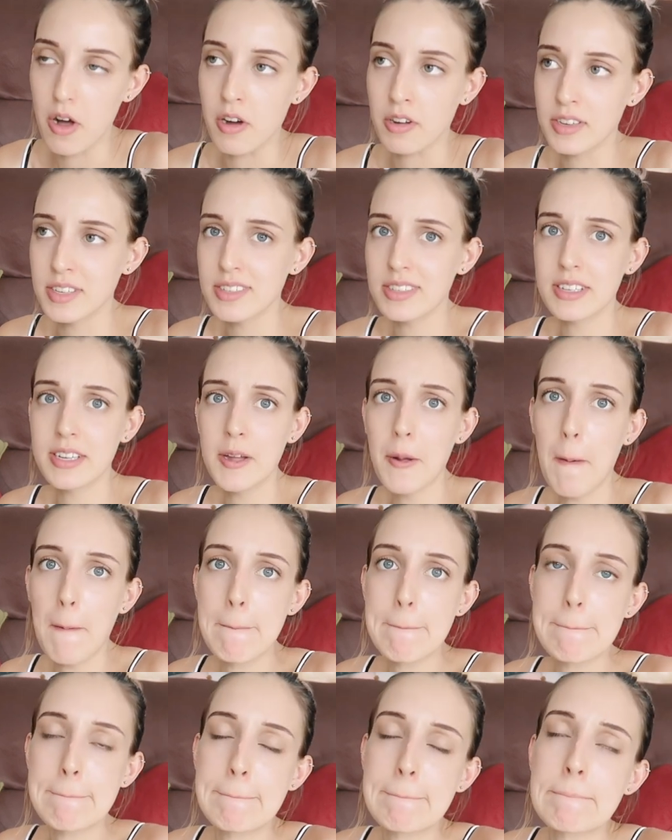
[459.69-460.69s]
Honestly,
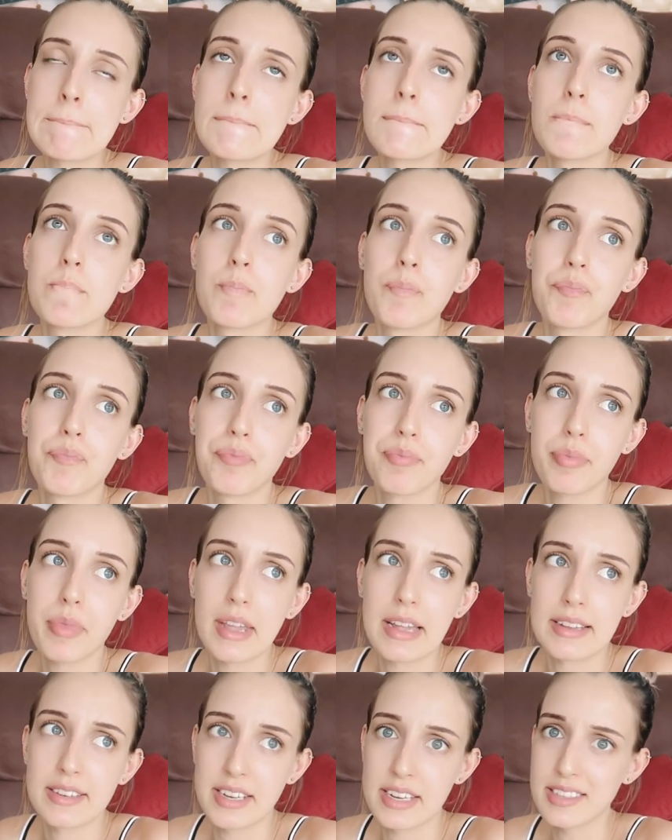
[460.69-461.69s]

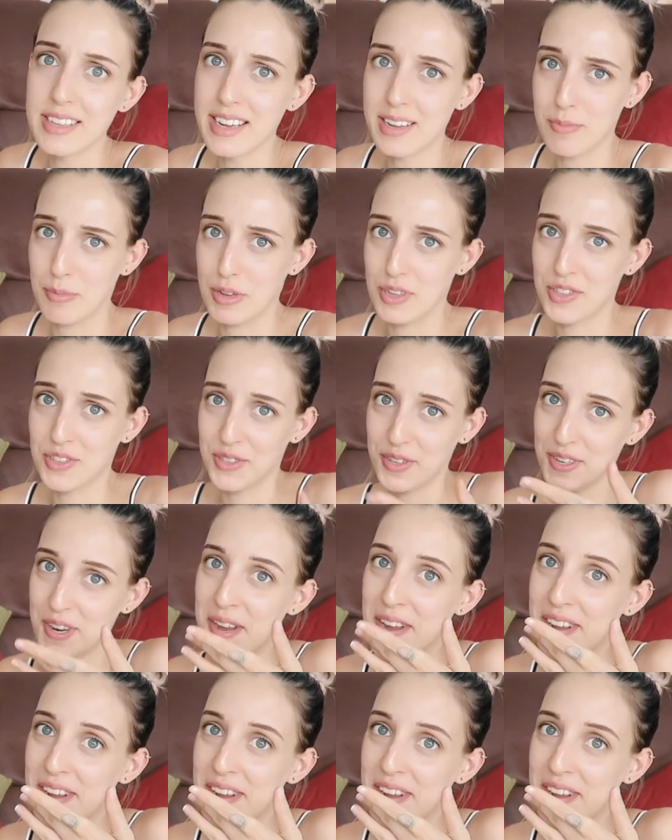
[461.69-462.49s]
it tastes like mustard.